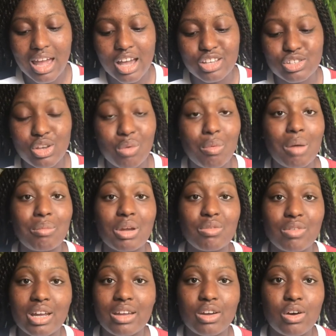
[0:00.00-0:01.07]
And so when we
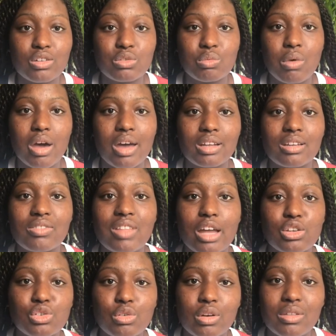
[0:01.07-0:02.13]
read God's word and
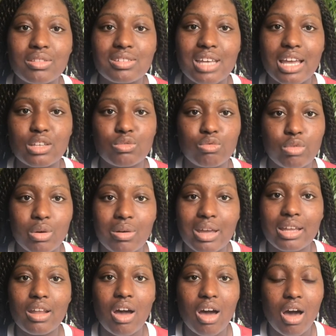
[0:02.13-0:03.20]
that truth takes root
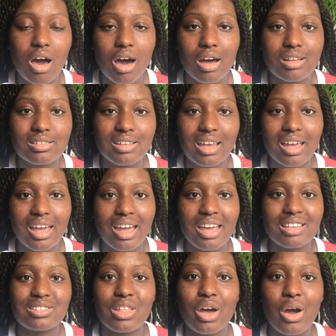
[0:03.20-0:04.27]
in our hearts,
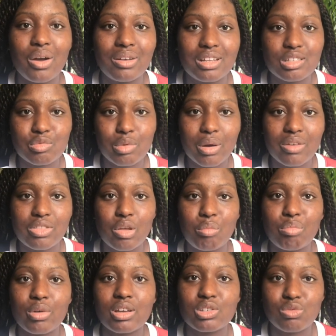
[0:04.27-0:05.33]
it's the Holy Spirit that
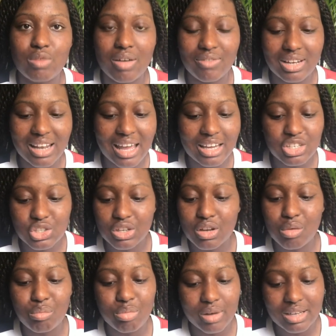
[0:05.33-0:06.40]
brings revelation
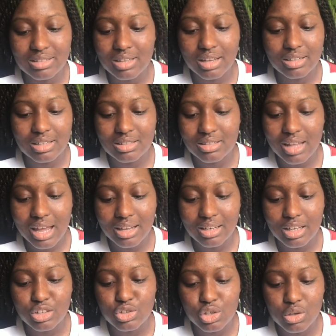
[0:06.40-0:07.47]
and brings
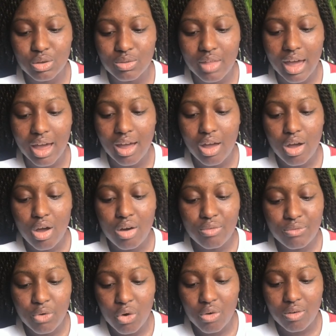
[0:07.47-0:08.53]
understanding to that
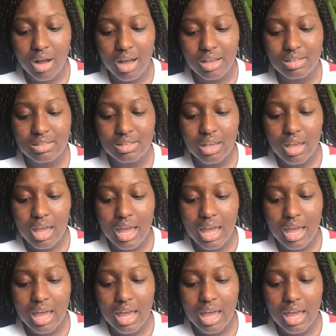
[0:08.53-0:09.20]
for us.